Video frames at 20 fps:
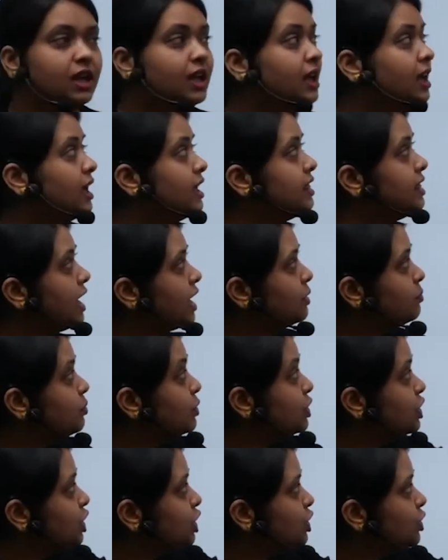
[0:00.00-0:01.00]
in that
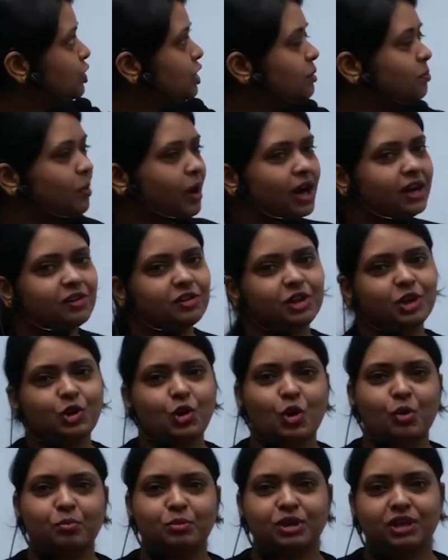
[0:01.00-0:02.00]
particular part,
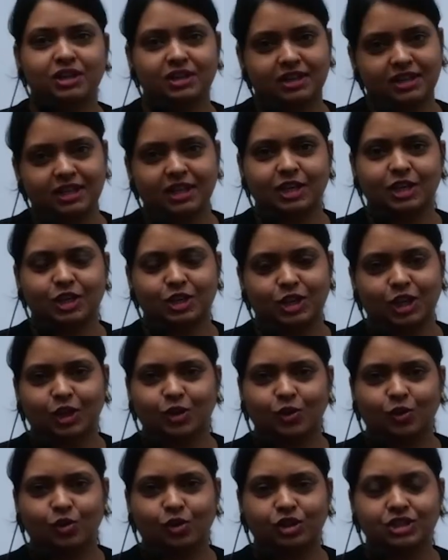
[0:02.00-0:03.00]
recombinant DNA
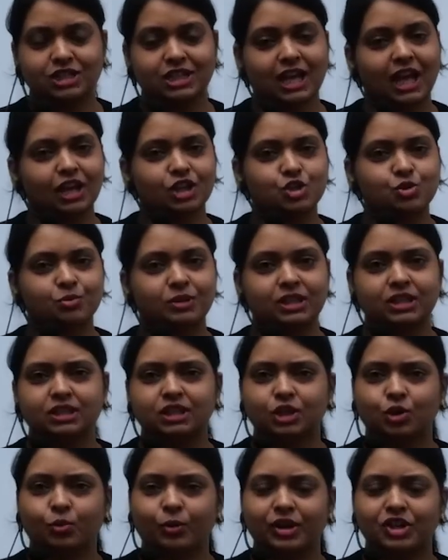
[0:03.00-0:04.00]
technology. Actually,
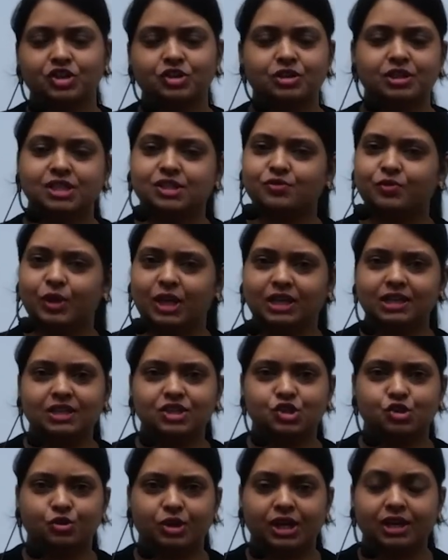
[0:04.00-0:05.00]
the question is very
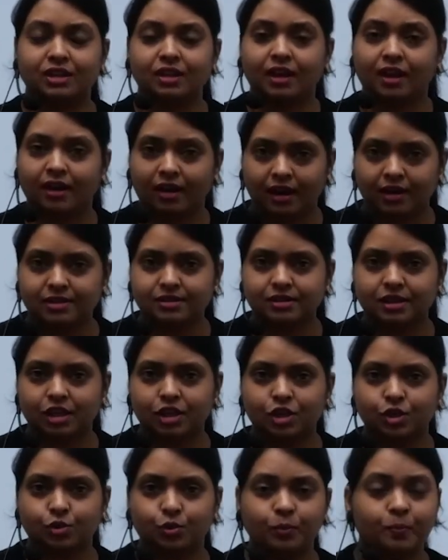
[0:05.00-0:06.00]
straight. They are
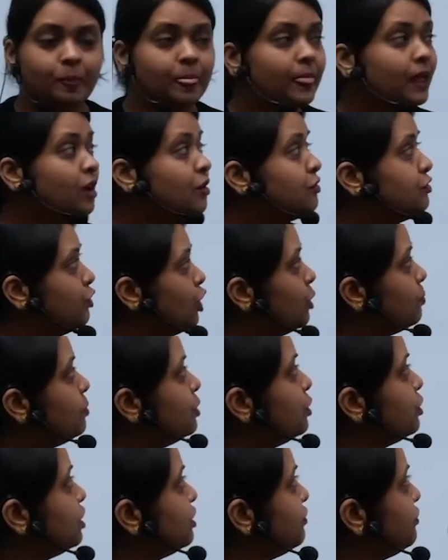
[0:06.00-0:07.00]
asking you, for
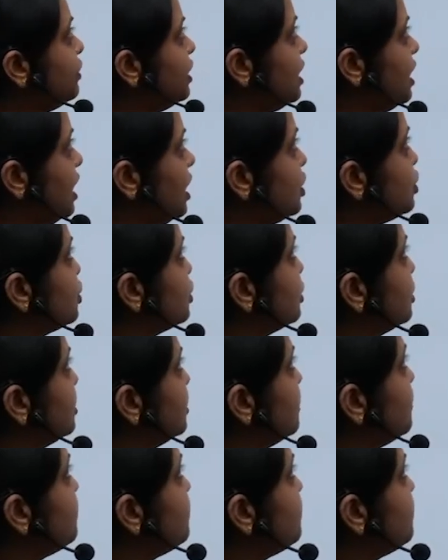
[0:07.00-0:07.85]
purification